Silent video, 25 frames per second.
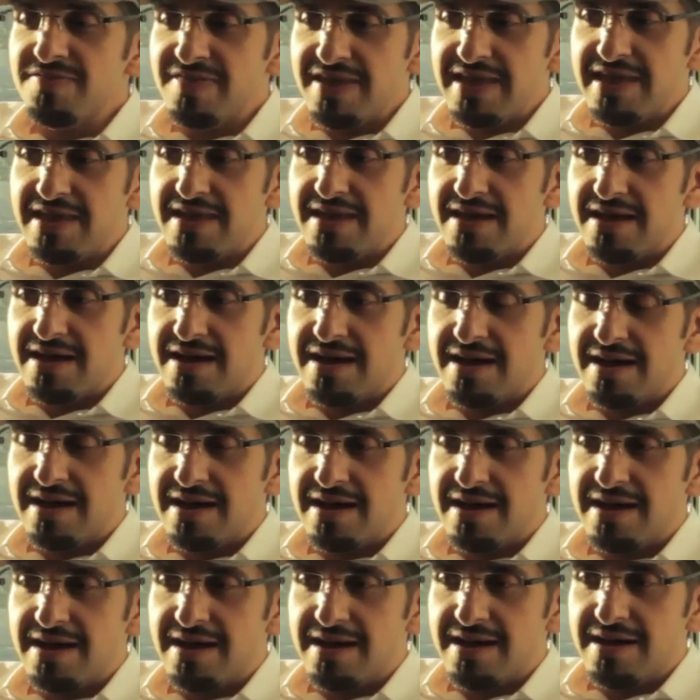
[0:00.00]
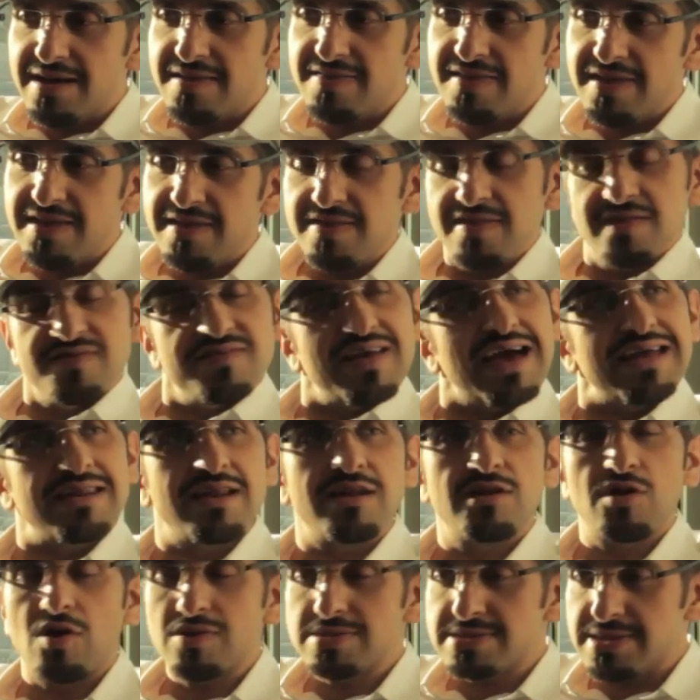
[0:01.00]
the
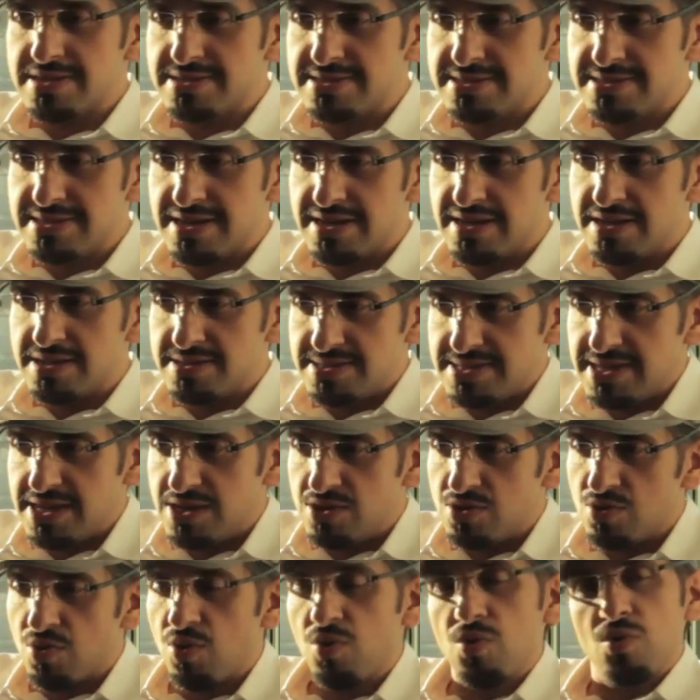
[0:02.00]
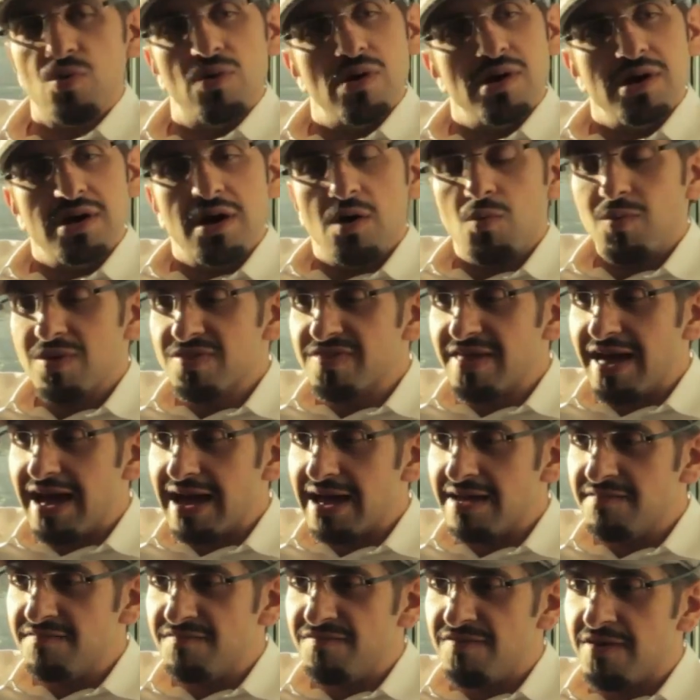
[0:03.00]
channel lost its CEO,
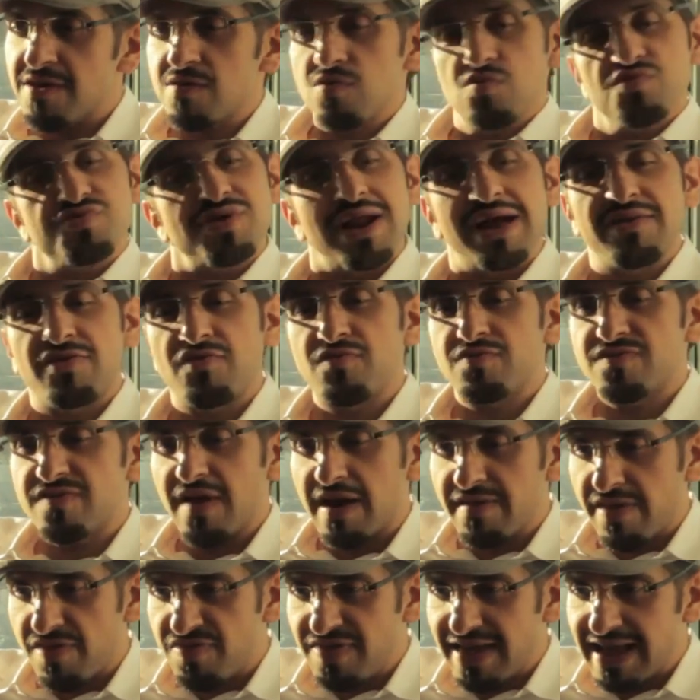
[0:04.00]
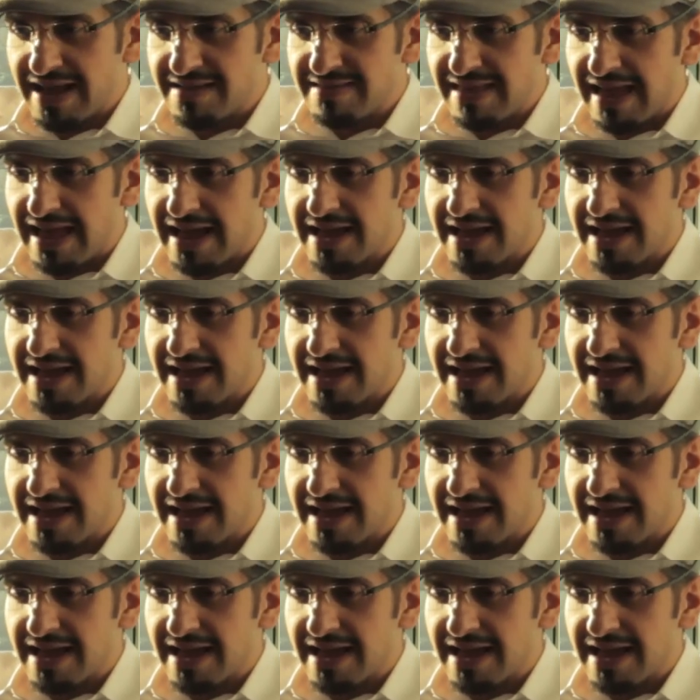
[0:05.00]
Wadah Khamfar, who tried to start a think